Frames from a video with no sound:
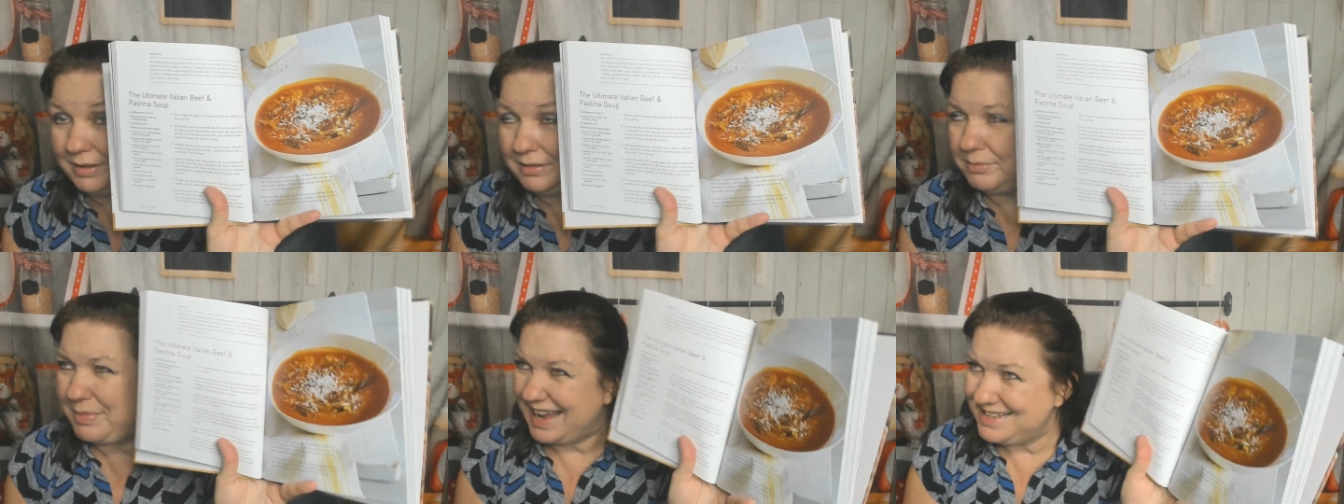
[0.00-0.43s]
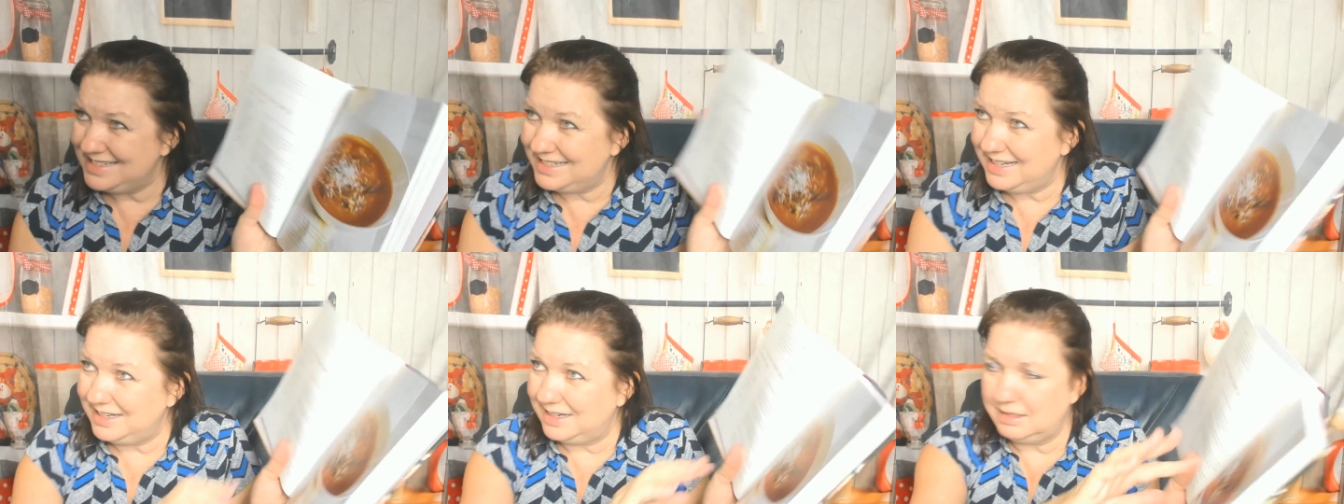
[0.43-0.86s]

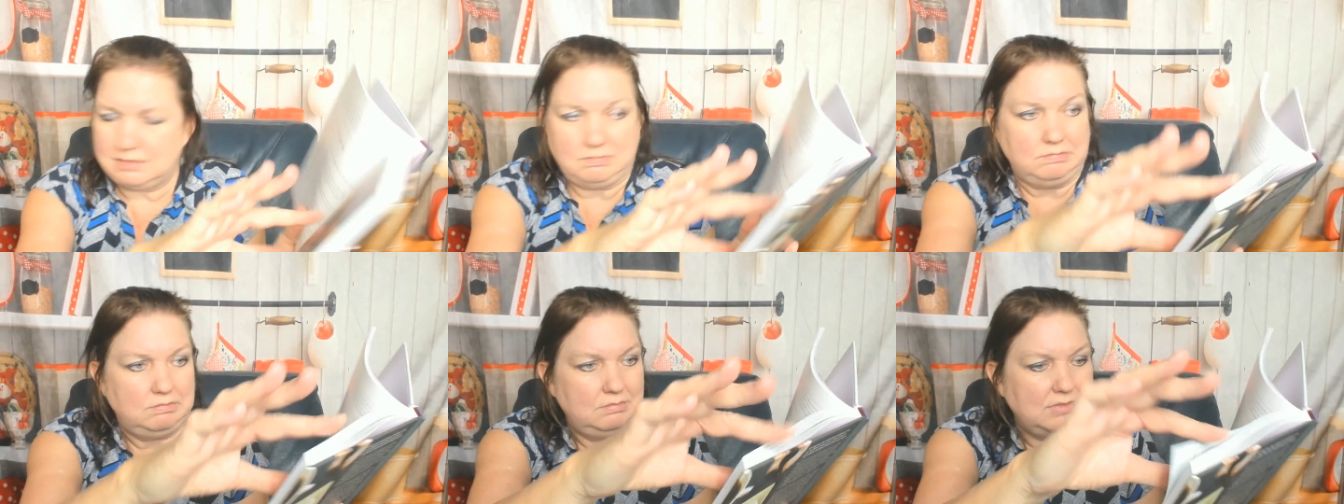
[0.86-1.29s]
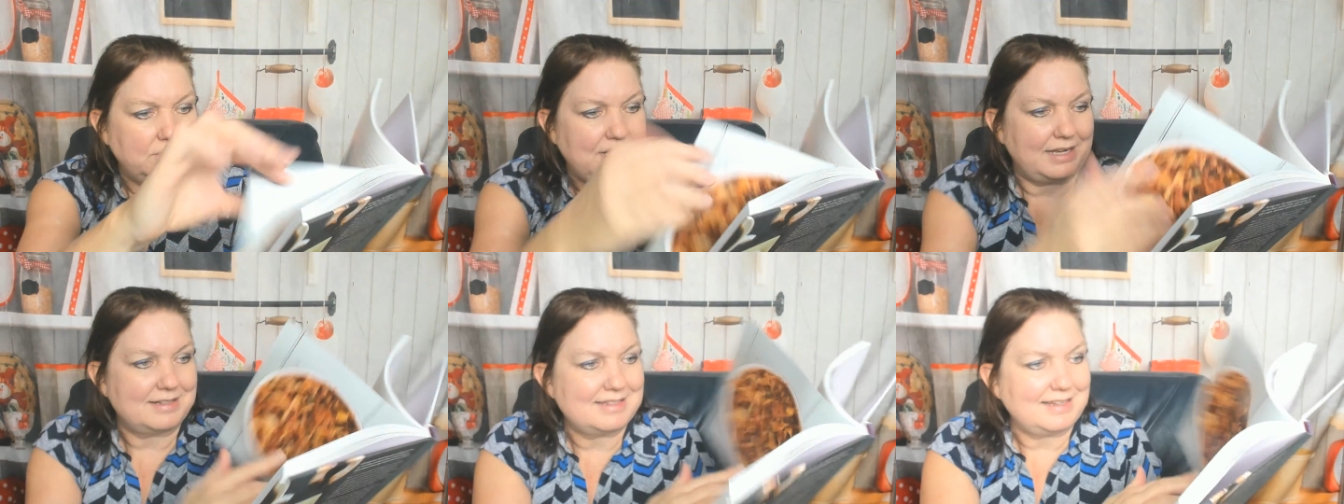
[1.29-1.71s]
Pastina? Don't know
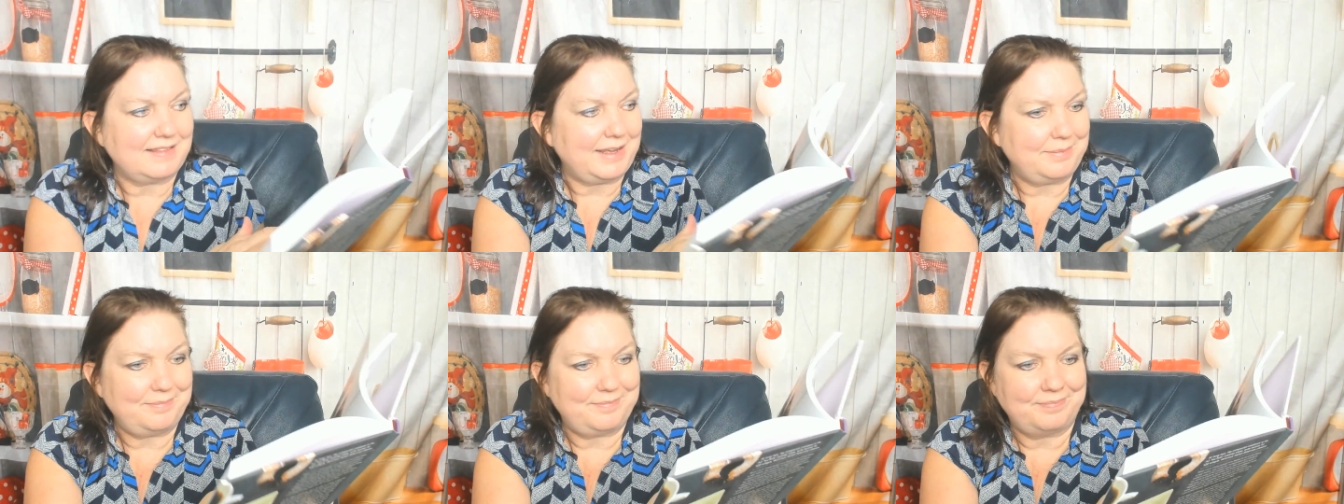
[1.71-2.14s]
how to say that.